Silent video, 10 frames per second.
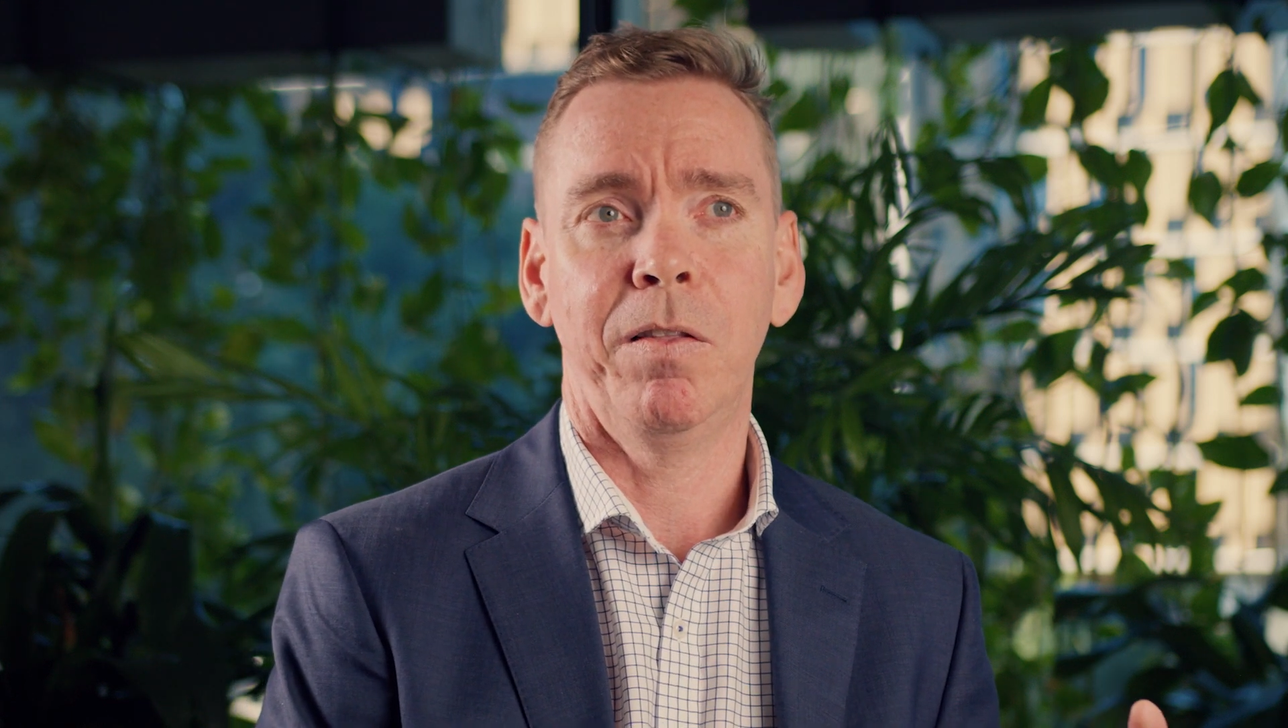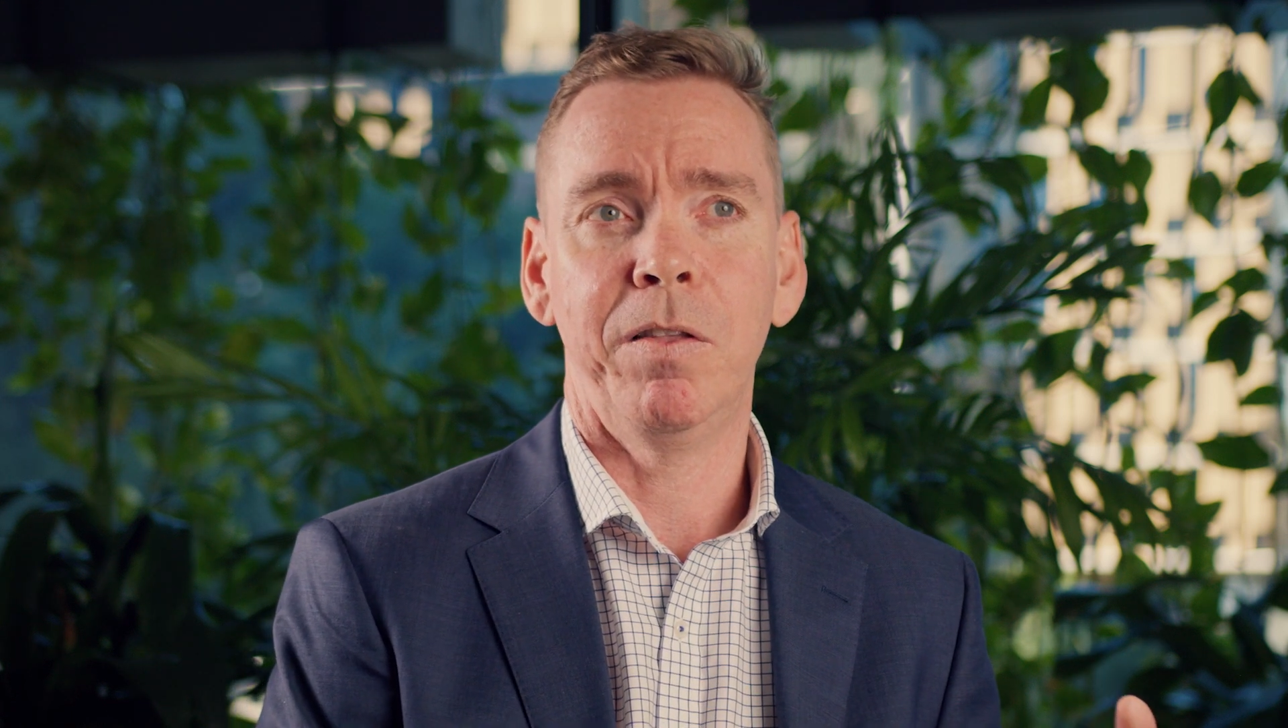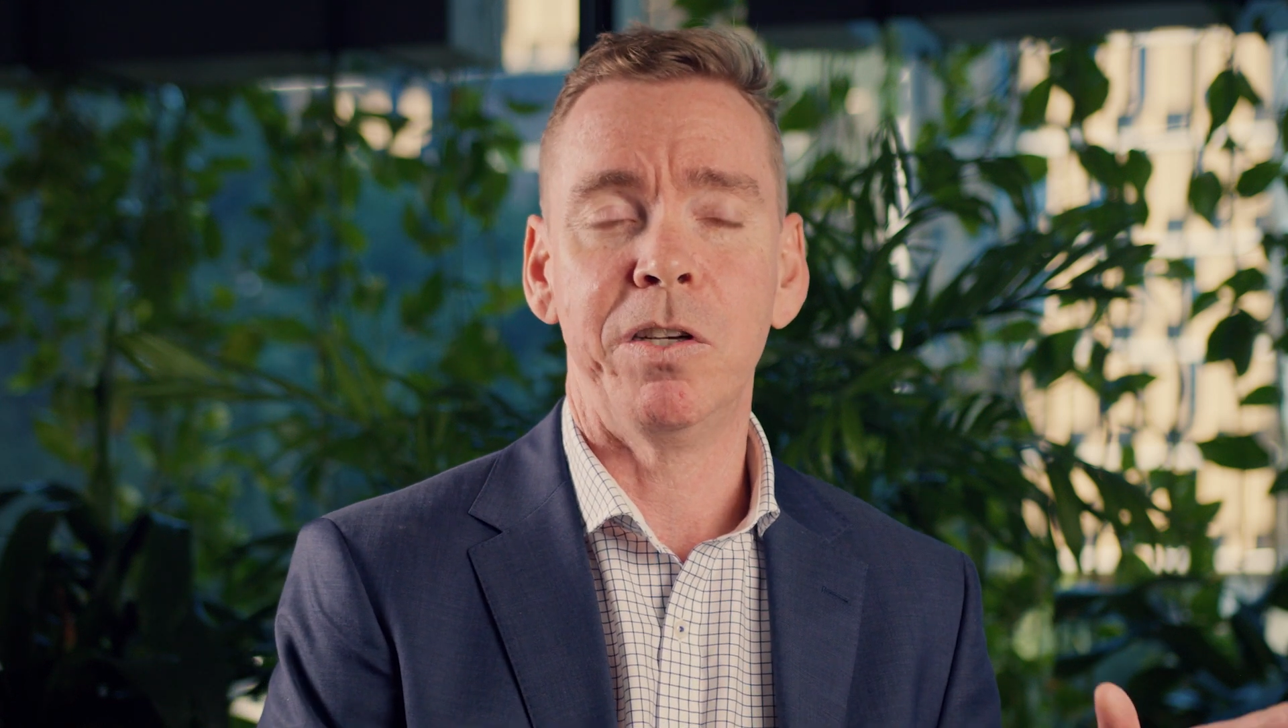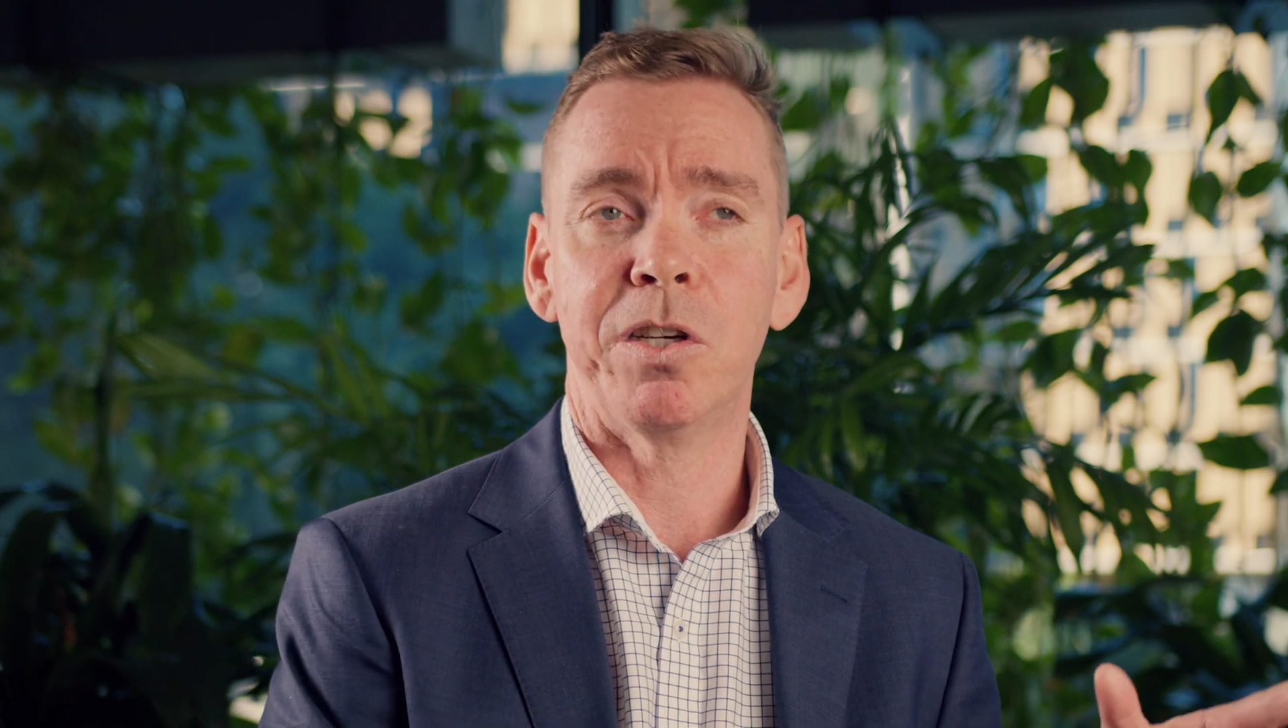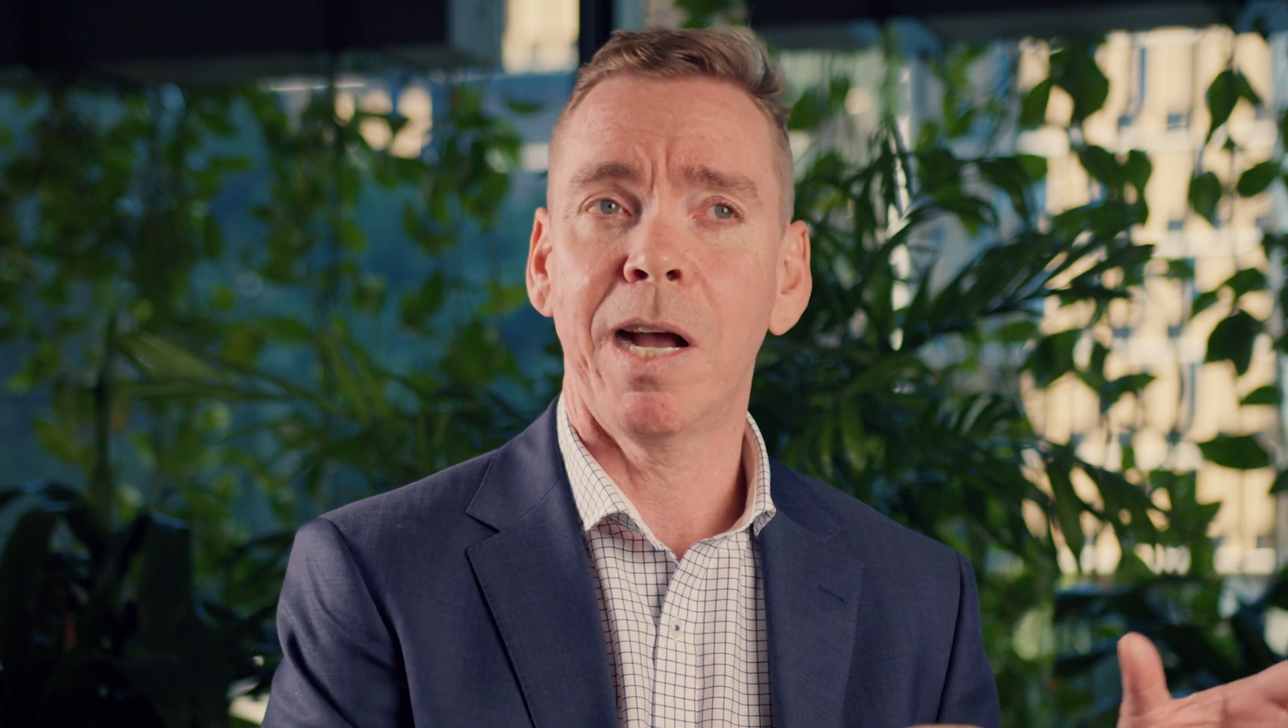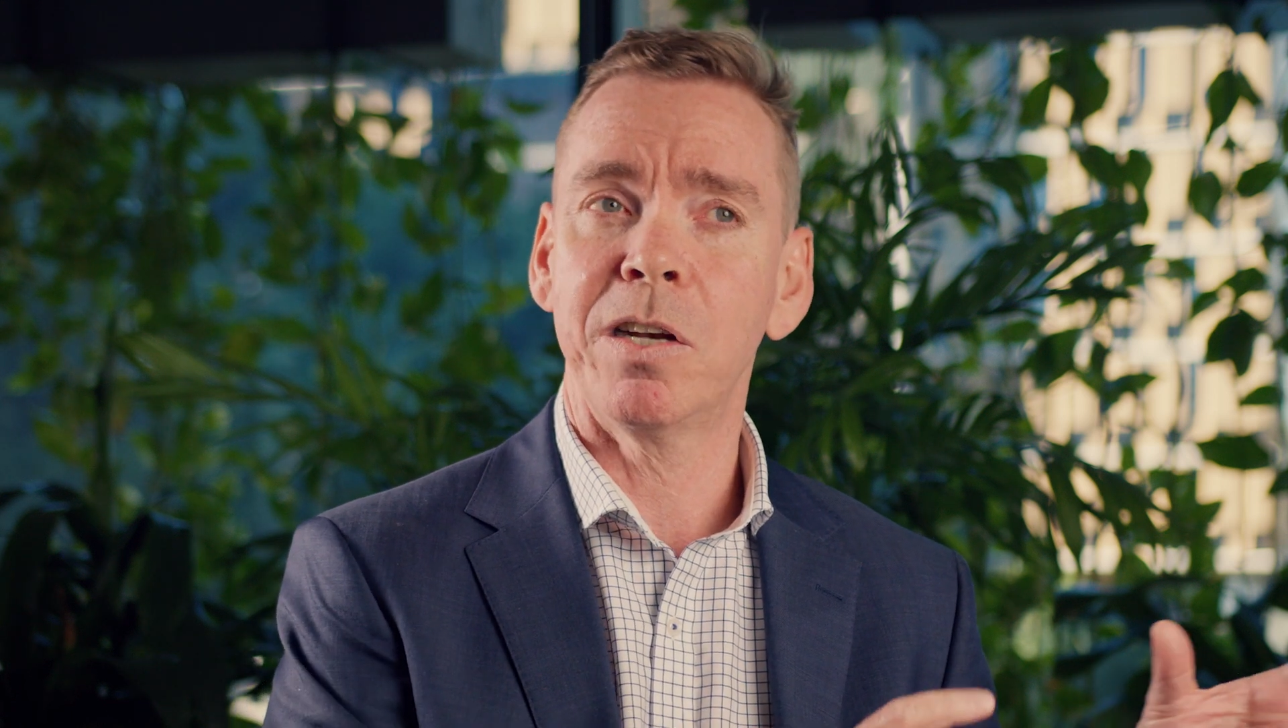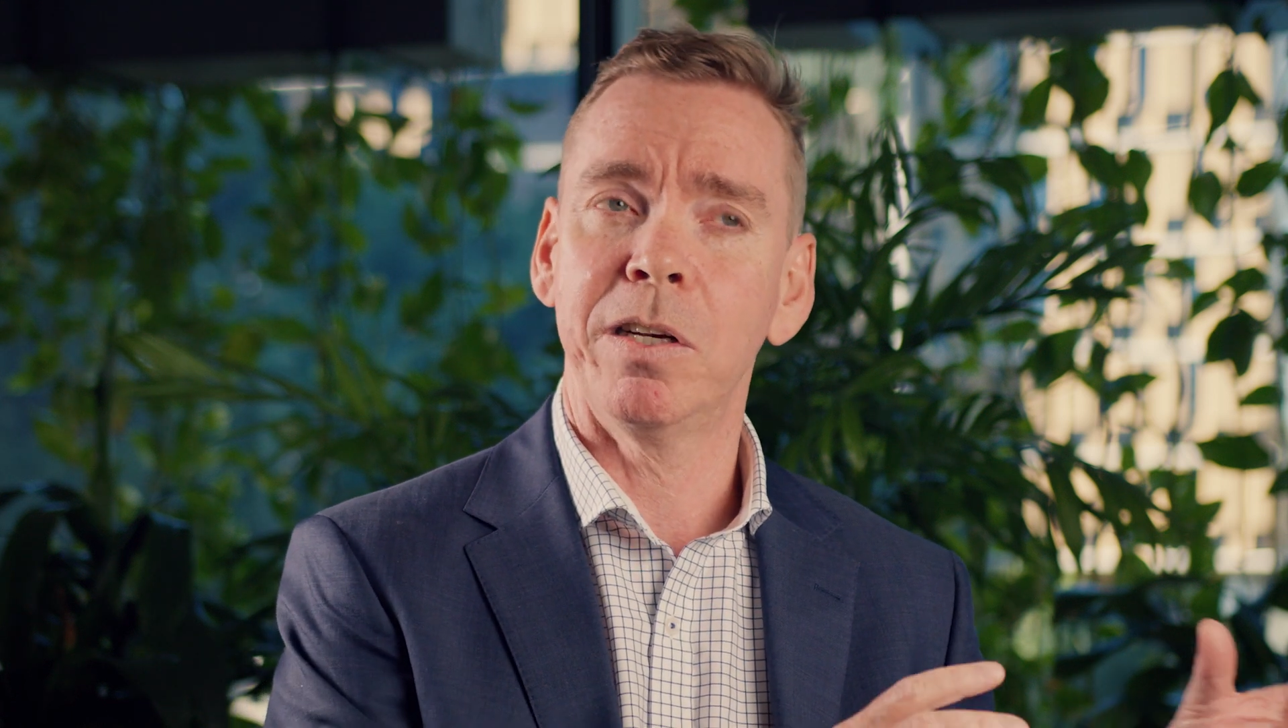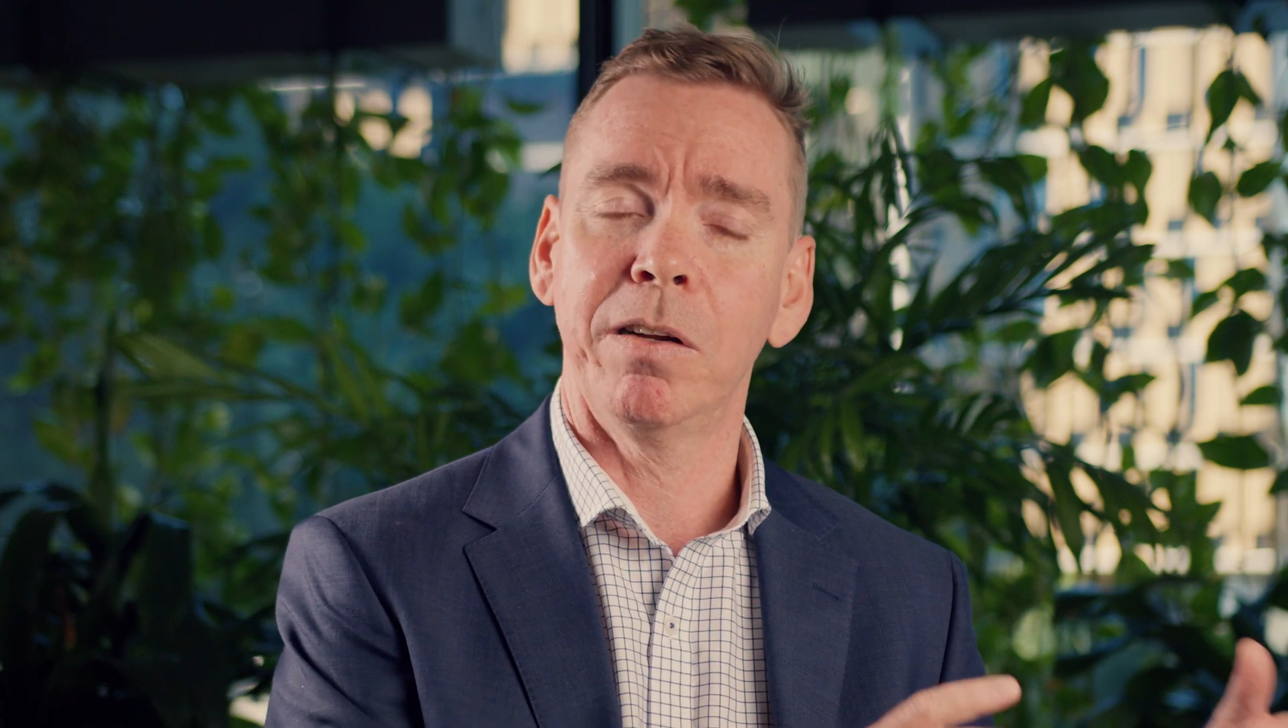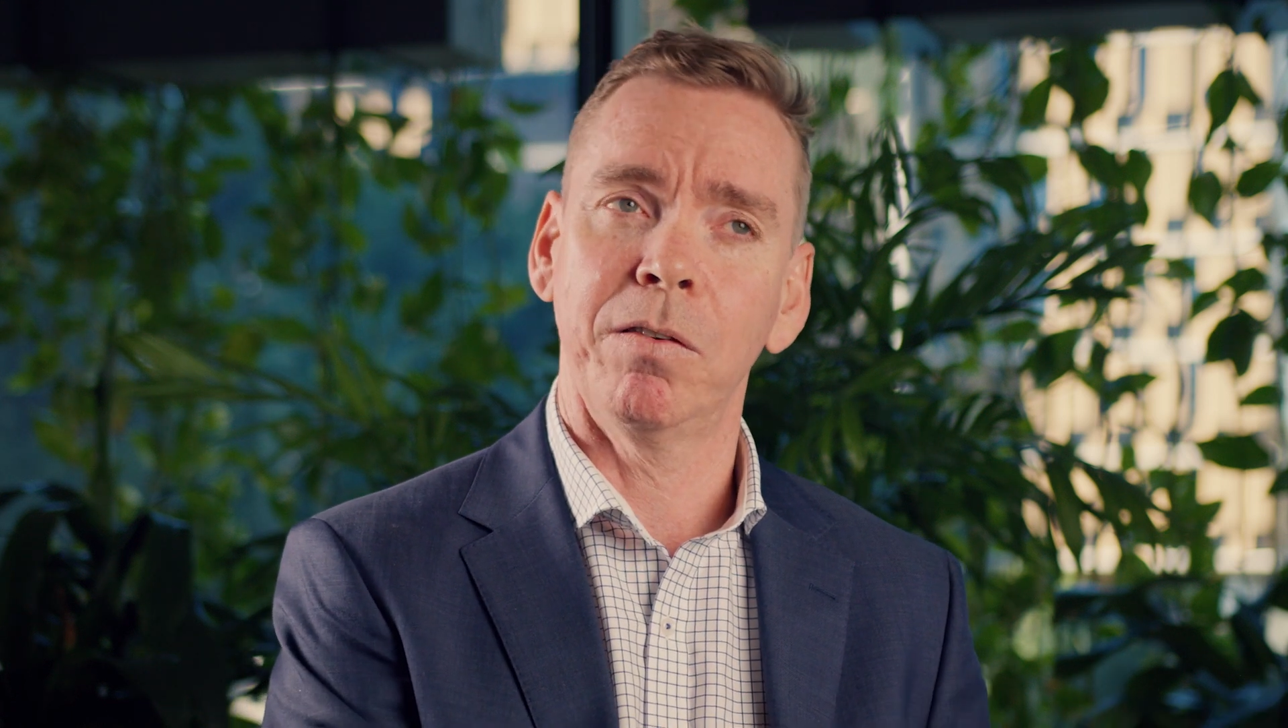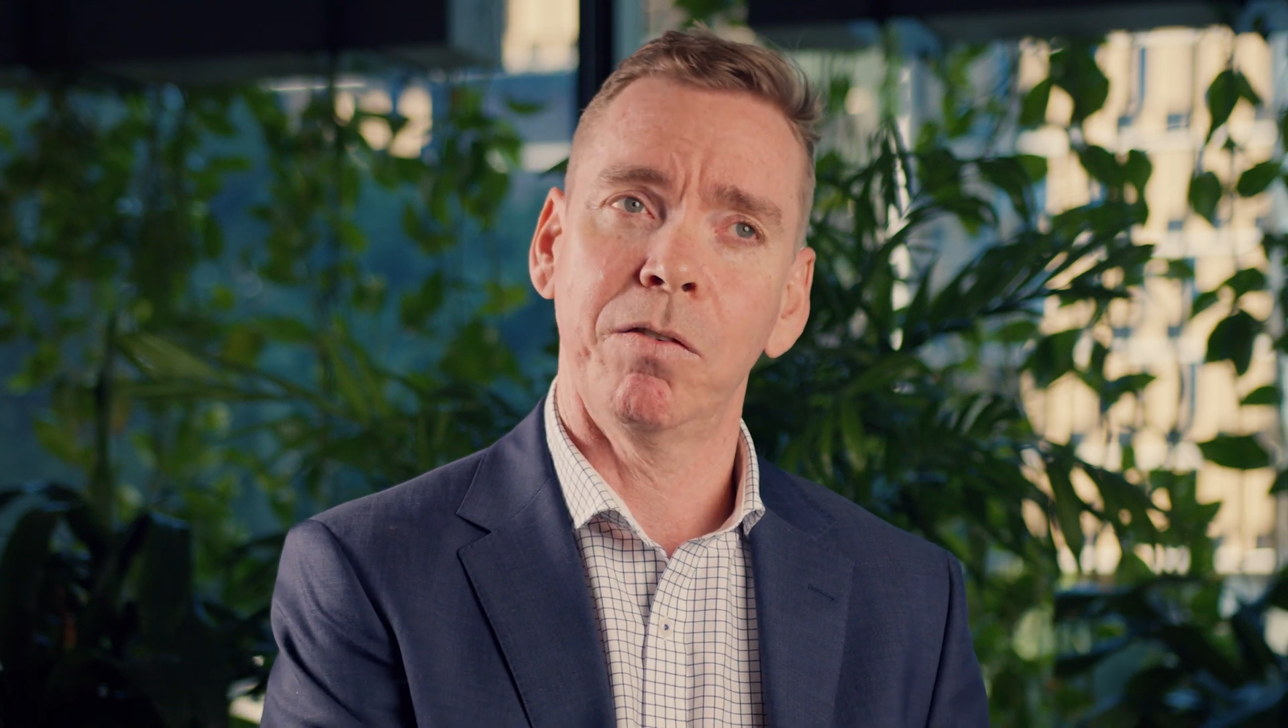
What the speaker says: the charging